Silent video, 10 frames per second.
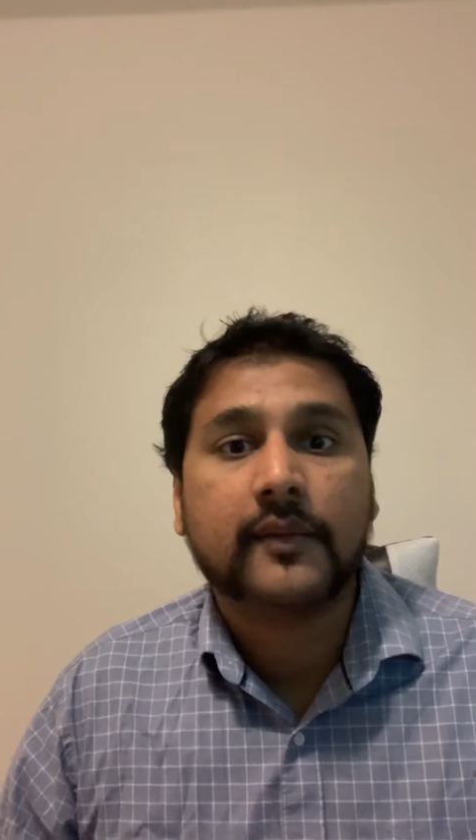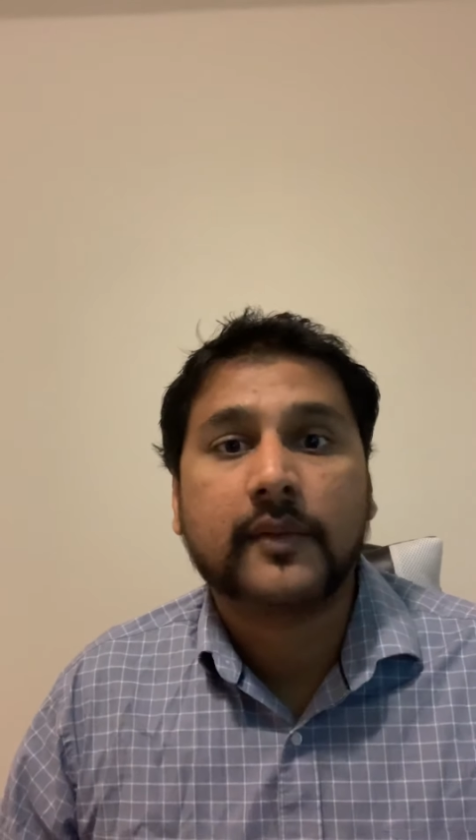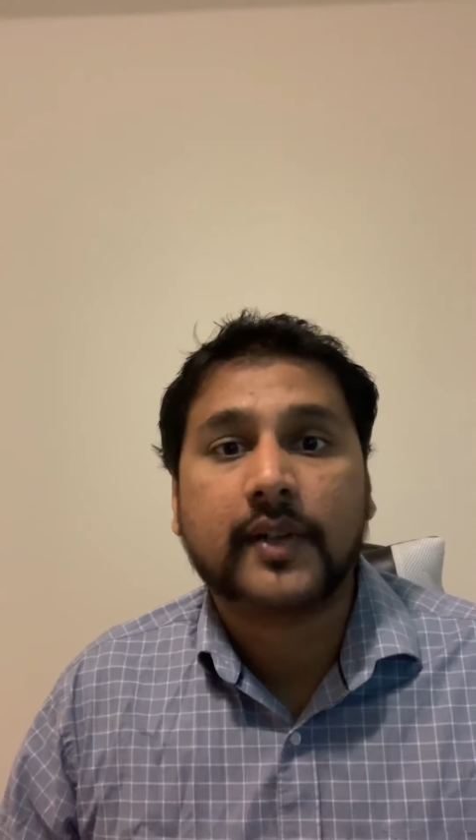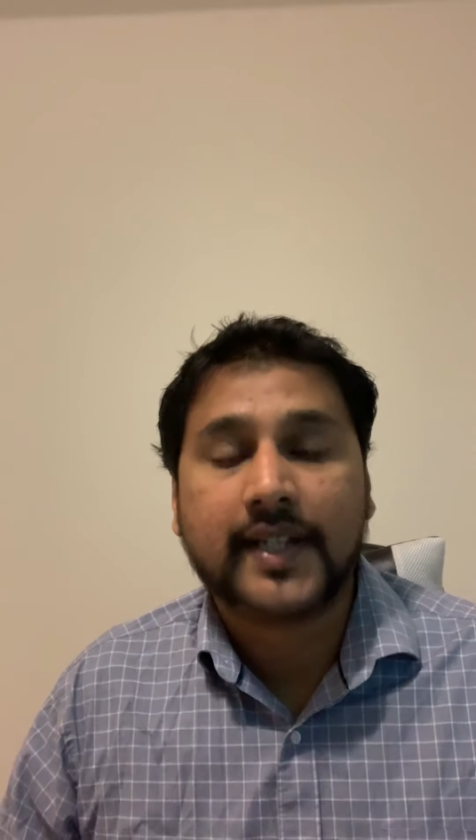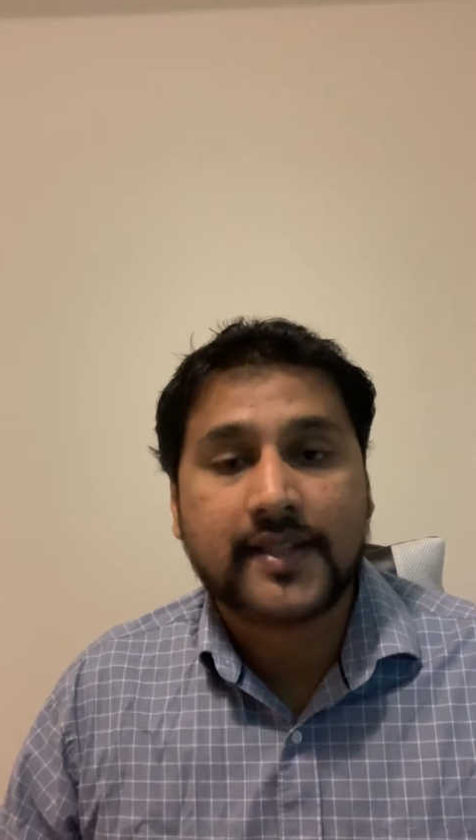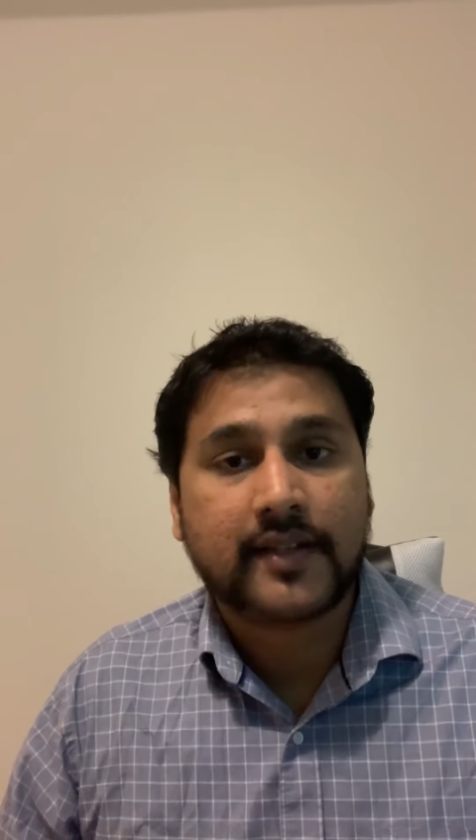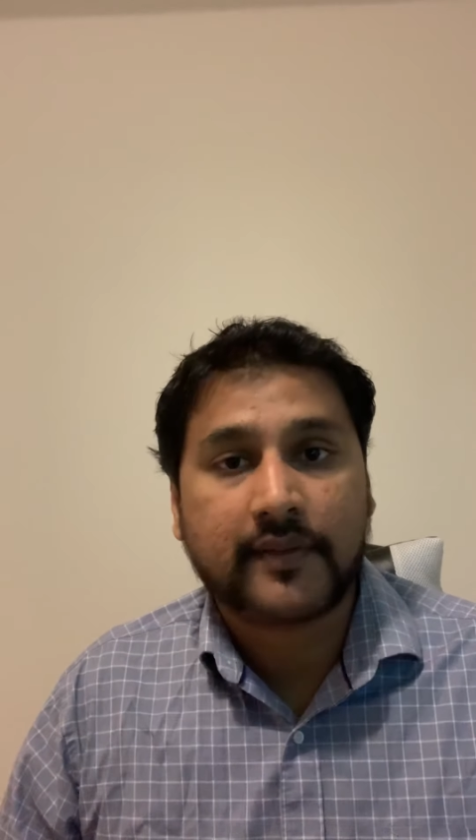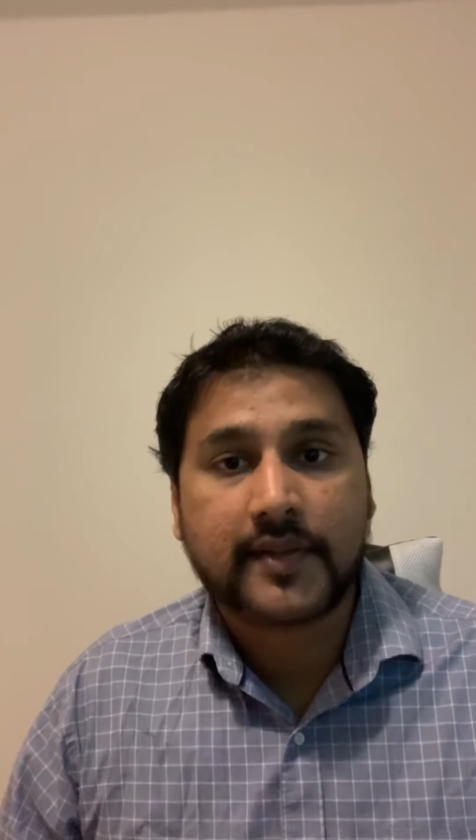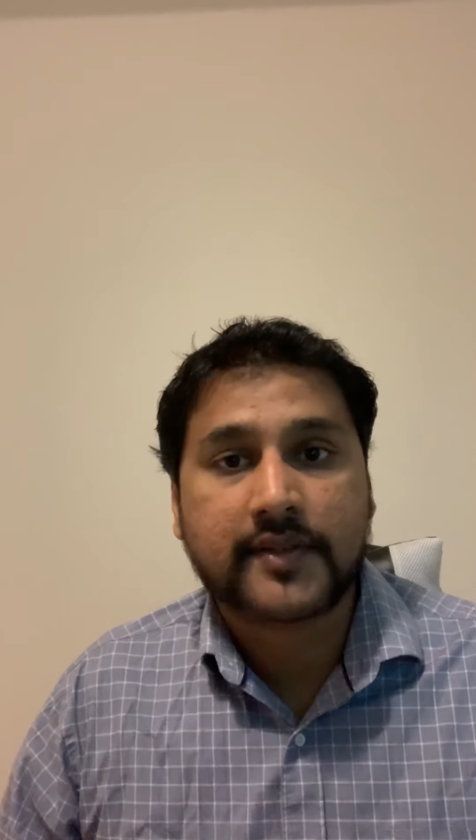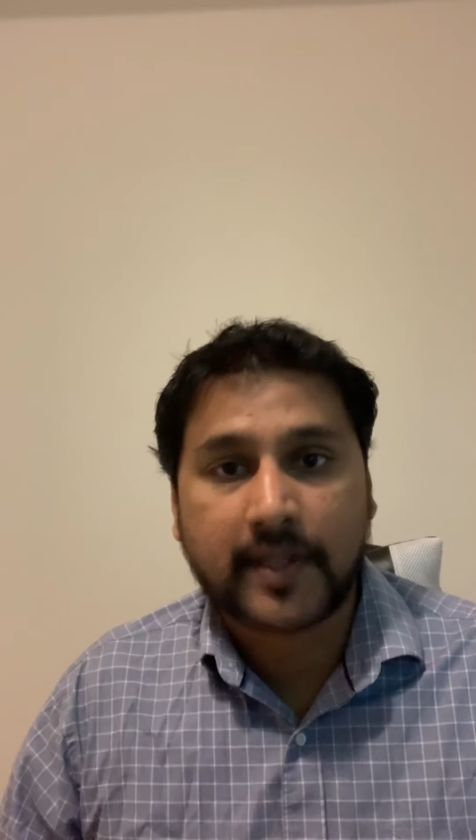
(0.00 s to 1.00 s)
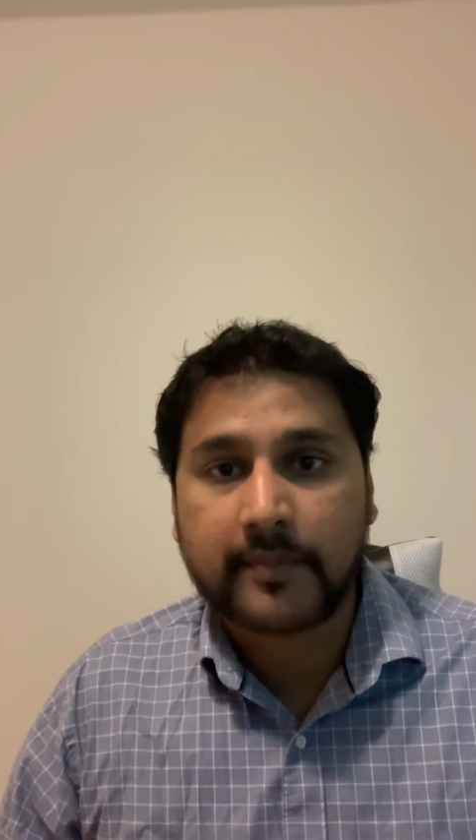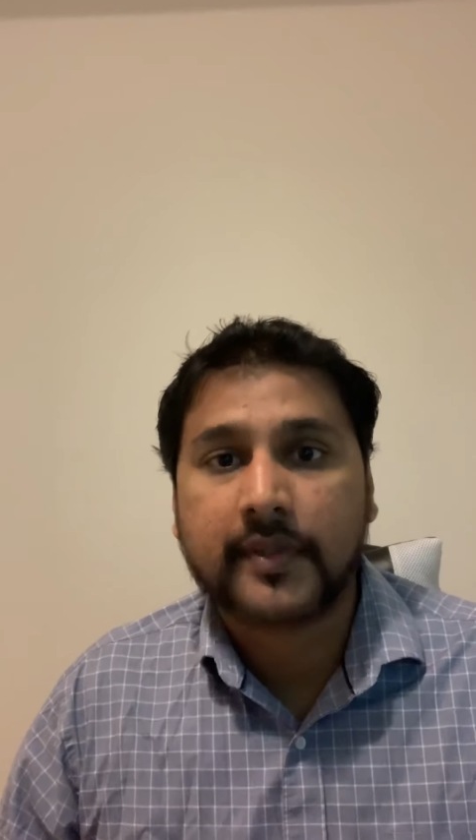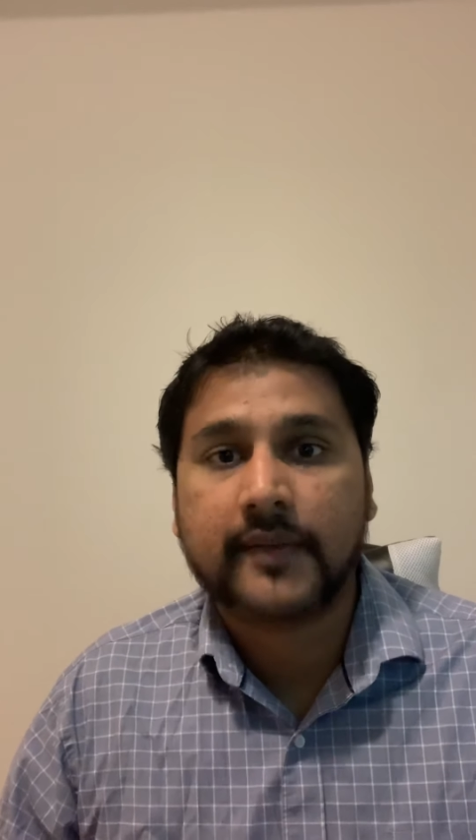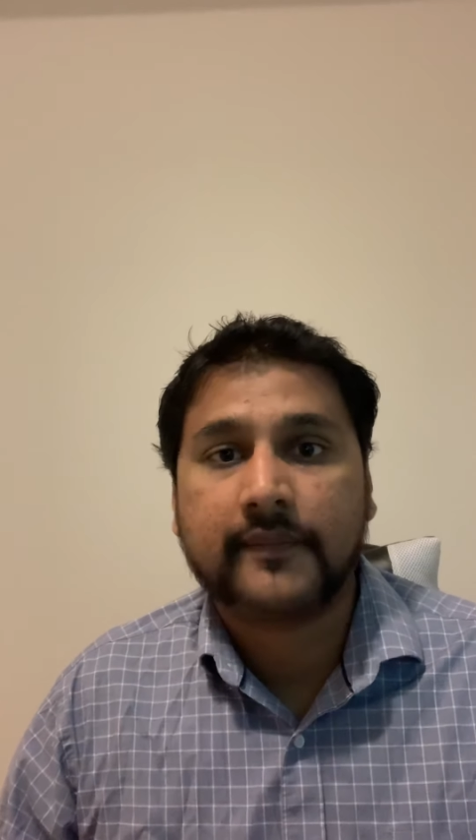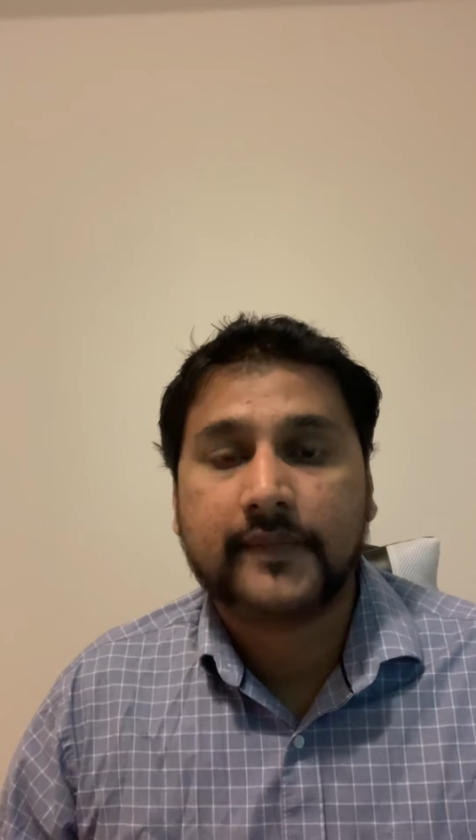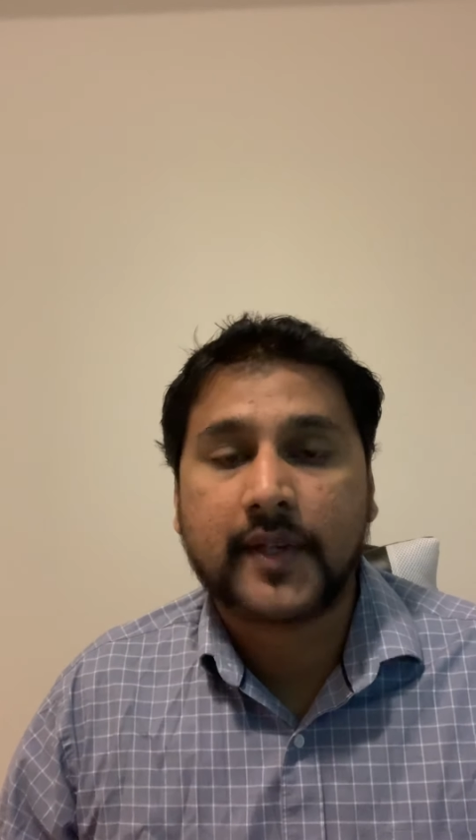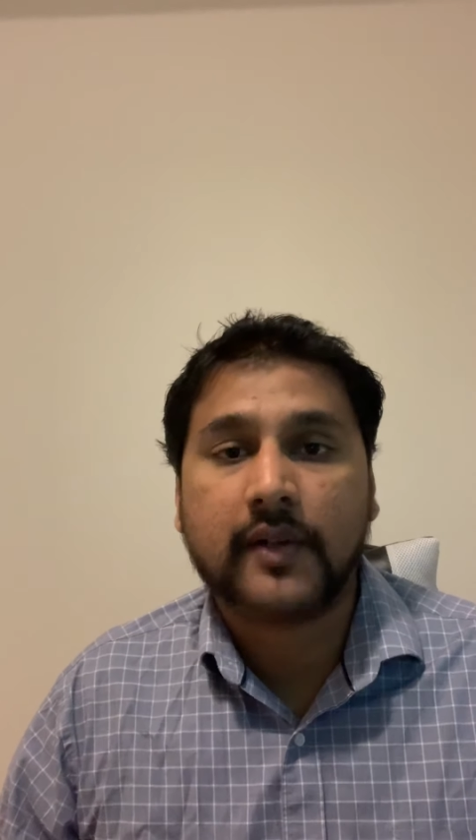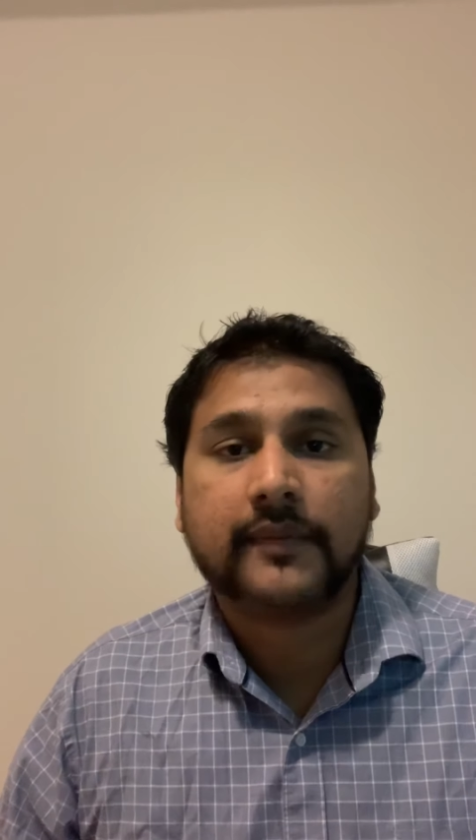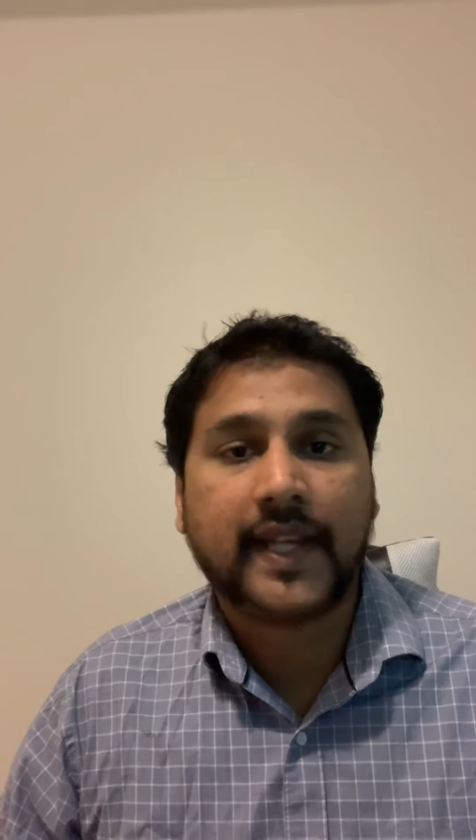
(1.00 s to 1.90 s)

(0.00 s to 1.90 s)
for each and every step of